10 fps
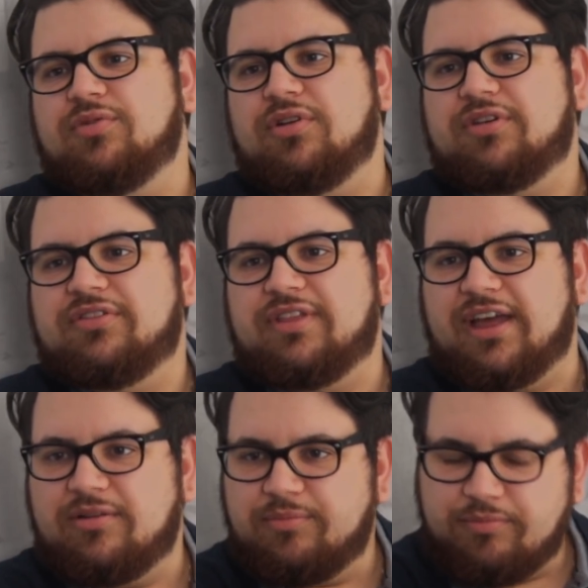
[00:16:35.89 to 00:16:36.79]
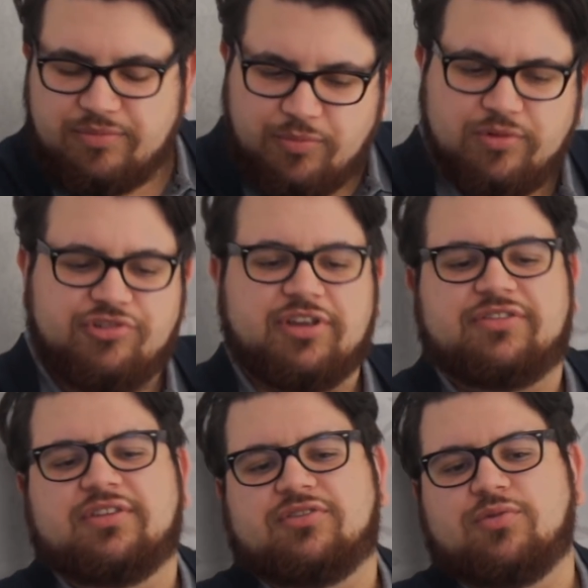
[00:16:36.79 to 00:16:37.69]
works, that
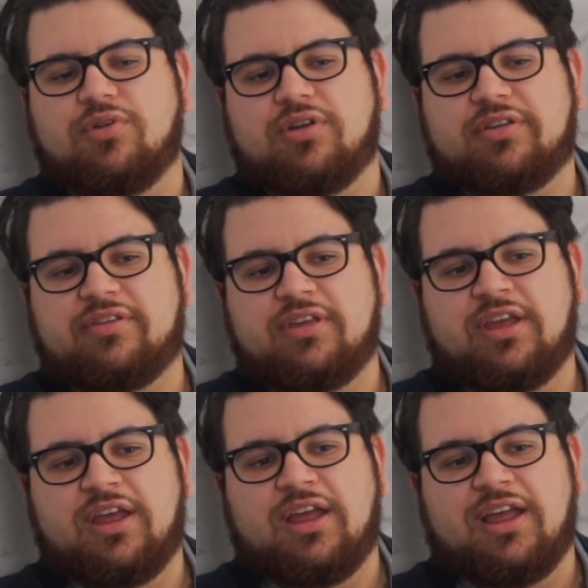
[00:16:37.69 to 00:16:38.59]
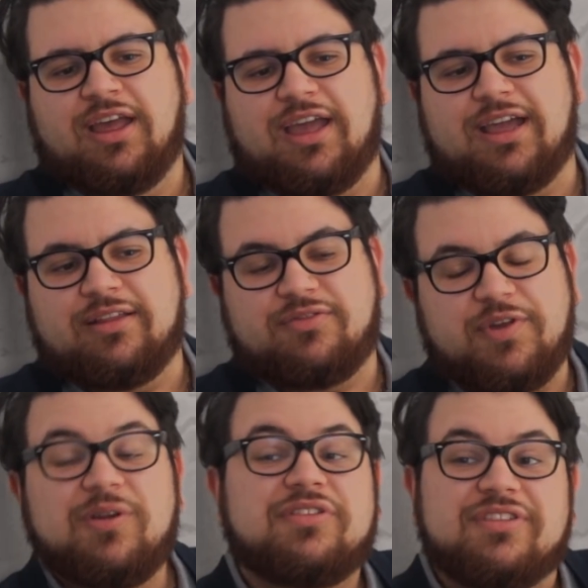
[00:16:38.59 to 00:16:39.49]
justice works. And it's
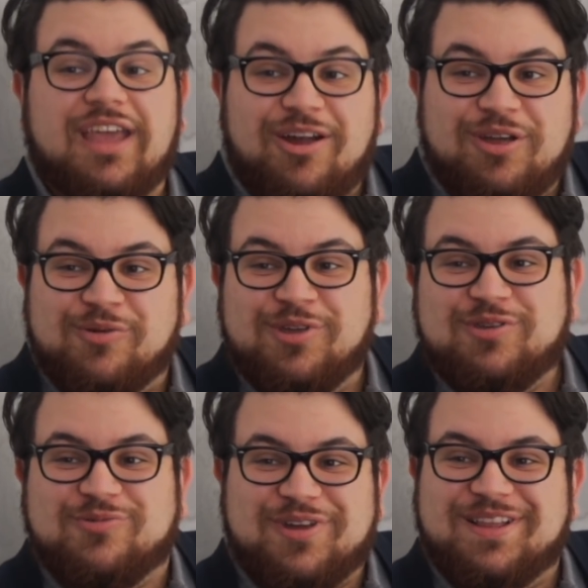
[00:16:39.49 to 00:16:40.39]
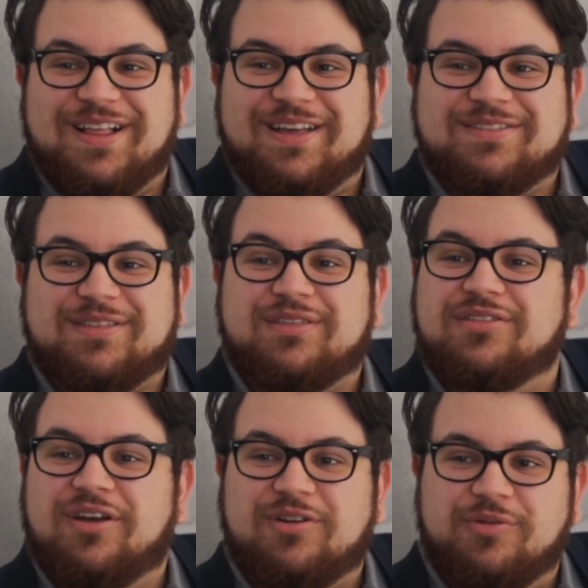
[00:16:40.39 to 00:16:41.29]
very scary when you realize that
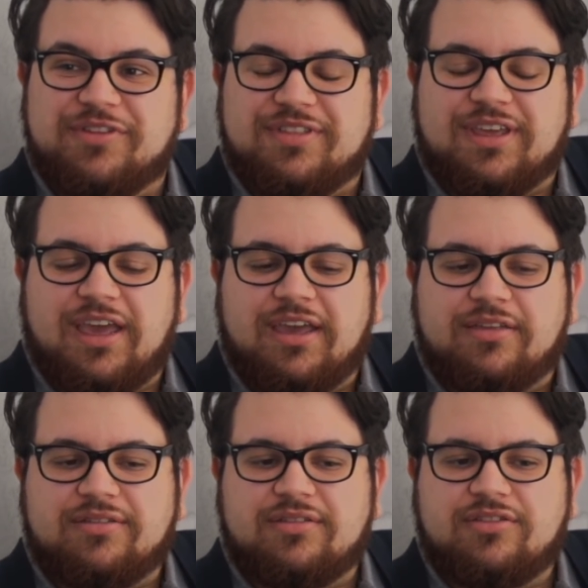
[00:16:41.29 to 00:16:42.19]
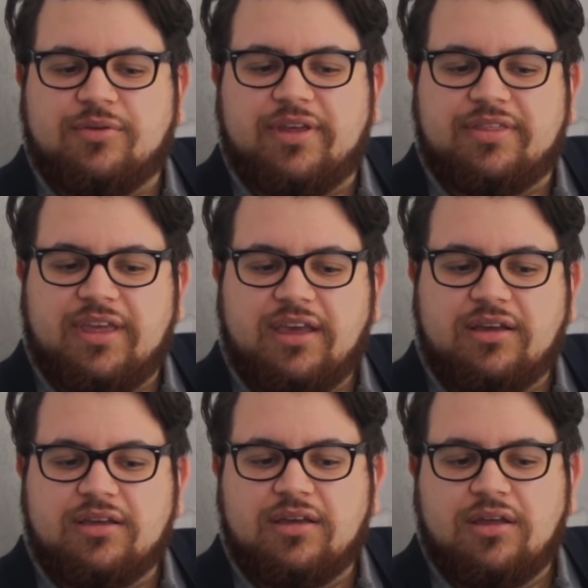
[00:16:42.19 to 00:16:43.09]
that's not always the case. So I
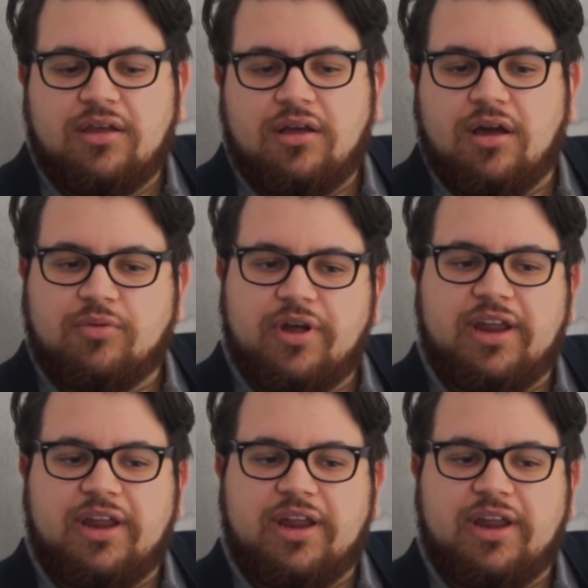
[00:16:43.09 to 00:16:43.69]
think, on one